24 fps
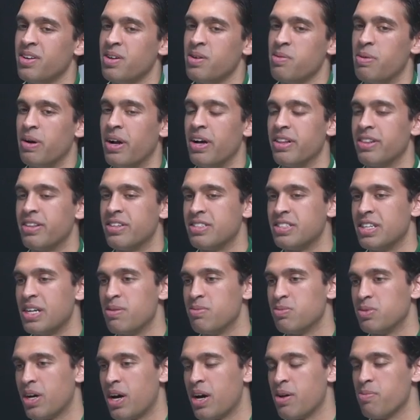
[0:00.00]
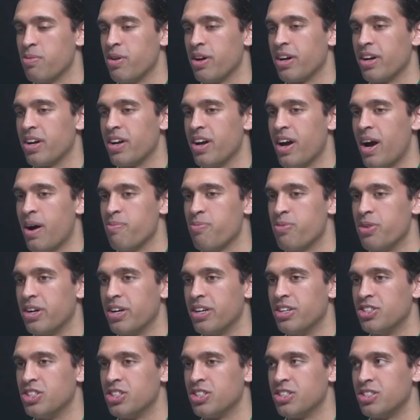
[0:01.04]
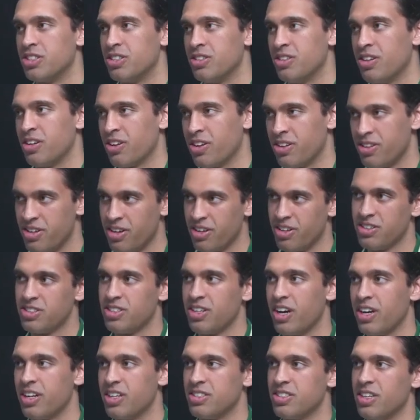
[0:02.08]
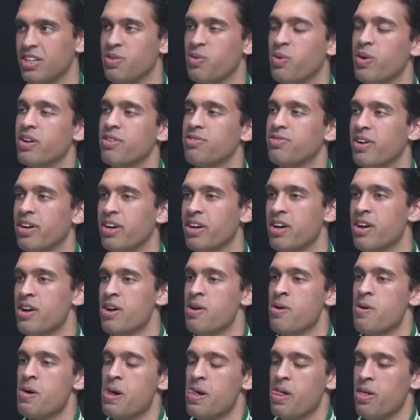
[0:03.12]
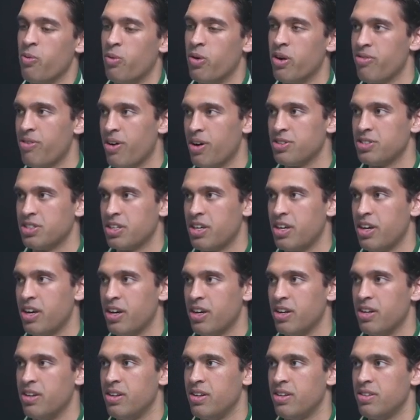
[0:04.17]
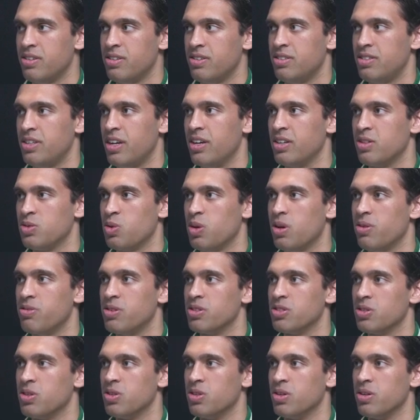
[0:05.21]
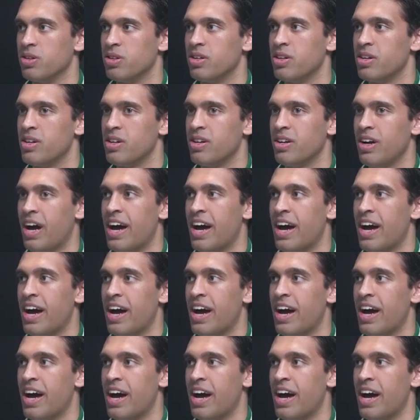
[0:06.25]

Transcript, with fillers: but at the same time, like I'm thinking, just like on the other side, it's like, what if, like, what if I was a kid 10 12 years old yeah.